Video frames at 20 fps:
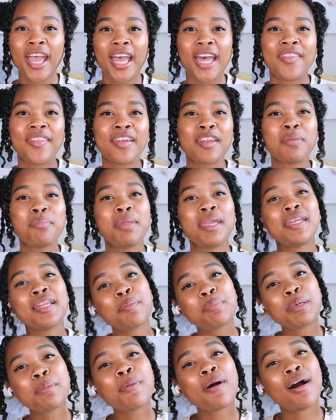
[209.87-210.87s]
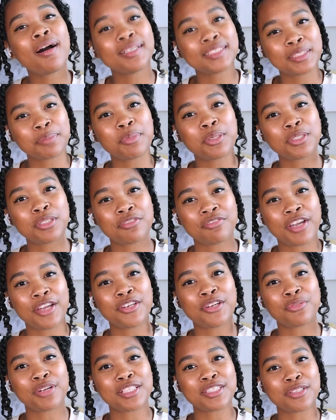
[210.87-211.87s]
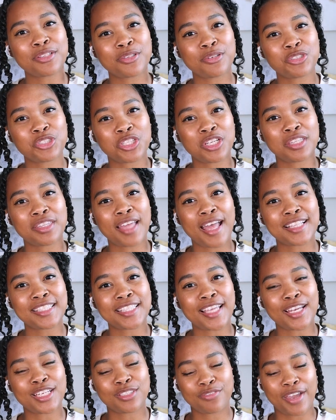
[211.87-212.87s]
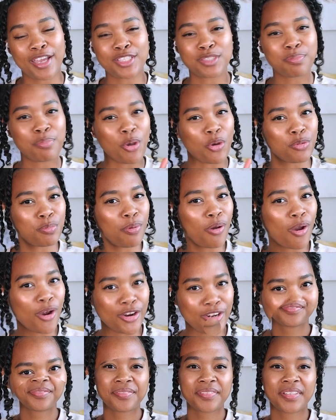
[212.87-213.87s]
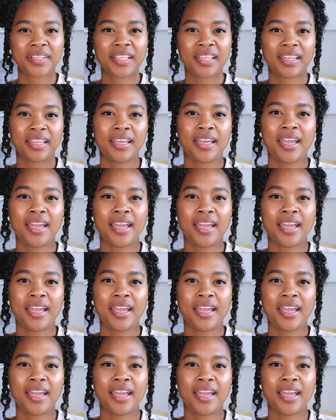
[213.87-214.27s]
and that it may not be possible to find a resolution that satisfies both parties.